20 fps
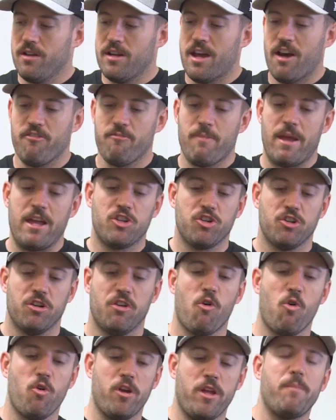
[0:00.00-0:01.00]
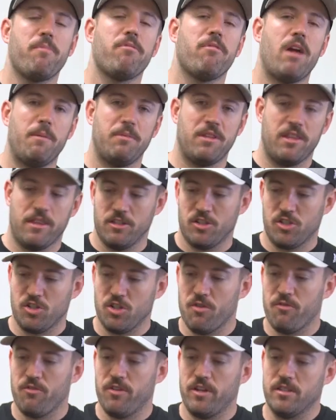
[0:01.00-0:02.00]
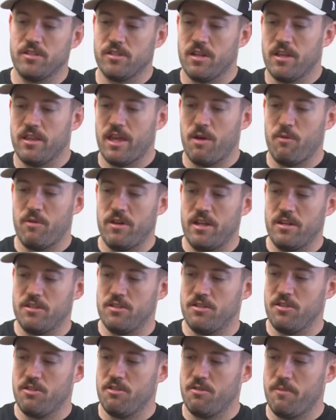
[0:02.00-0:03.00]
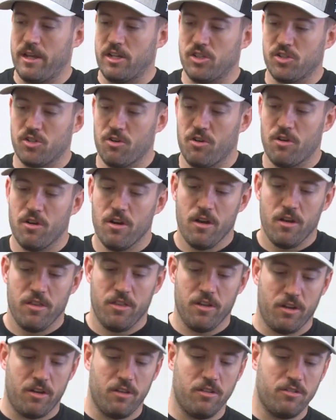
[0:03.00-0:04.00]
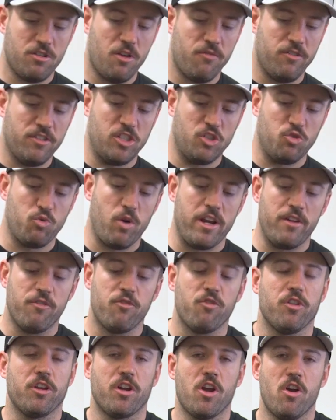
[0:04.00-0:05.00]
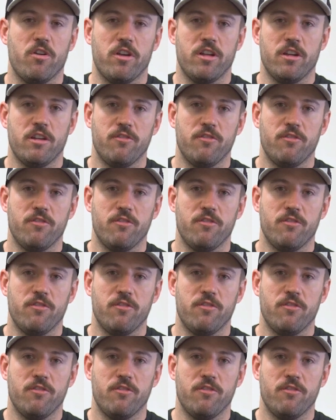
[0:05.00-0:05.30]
Now I've made sure and already prepped this surface that we need to do to make sure the surface is ready for the coating.